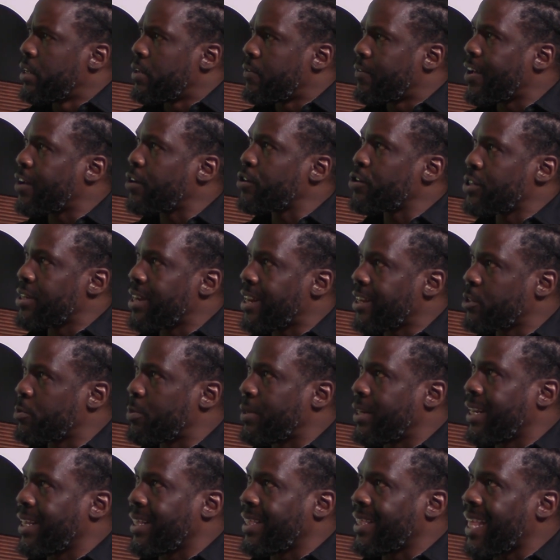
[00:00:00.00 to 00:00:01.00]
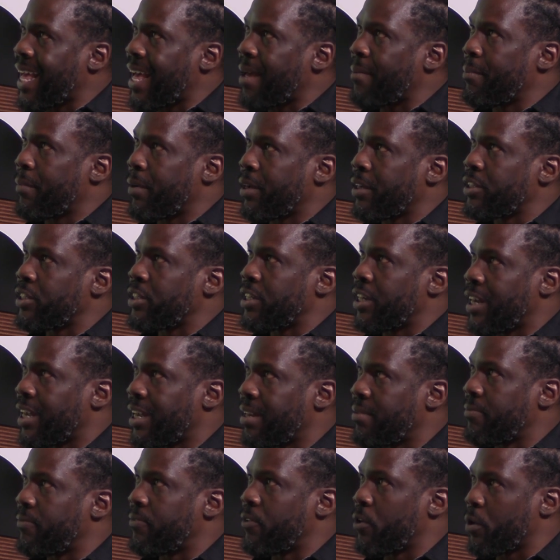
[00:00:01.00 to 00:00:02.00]
Founders are not spending that much
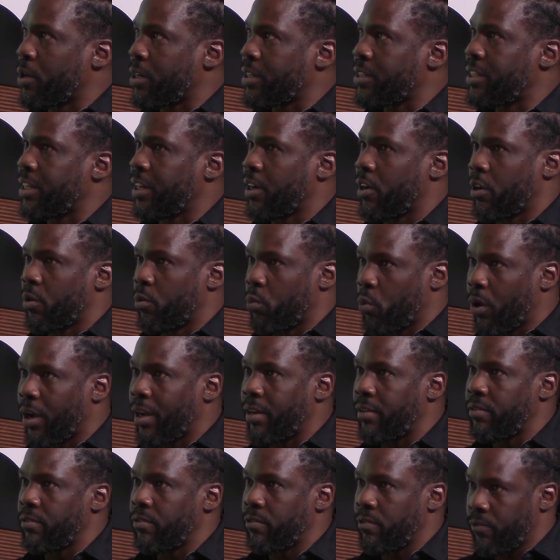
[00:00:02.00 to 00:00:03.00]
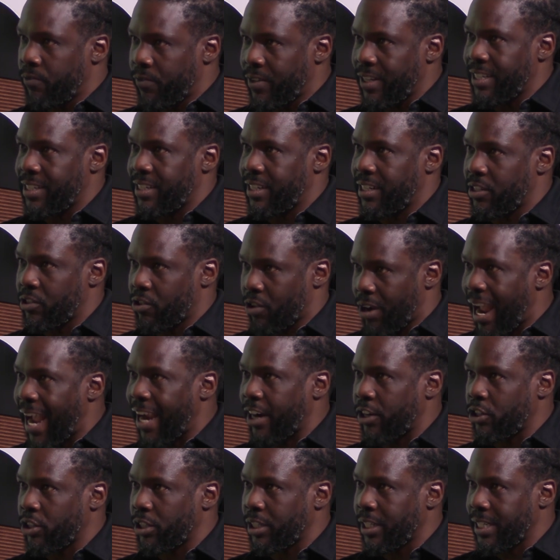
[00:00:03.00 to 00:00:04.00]
time focusing on what VCs are
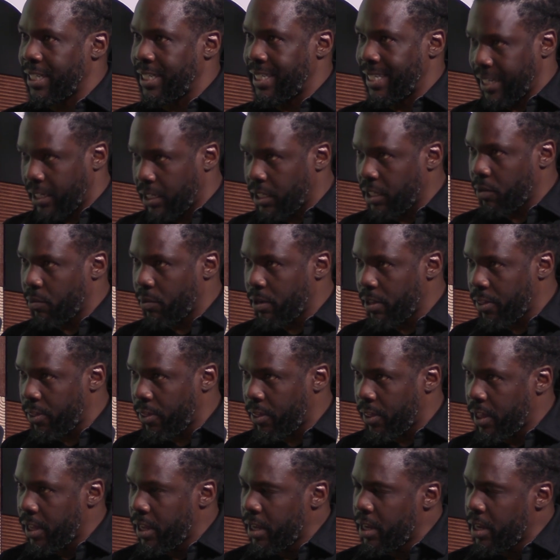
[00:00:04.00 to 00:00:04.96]
actually dealing with.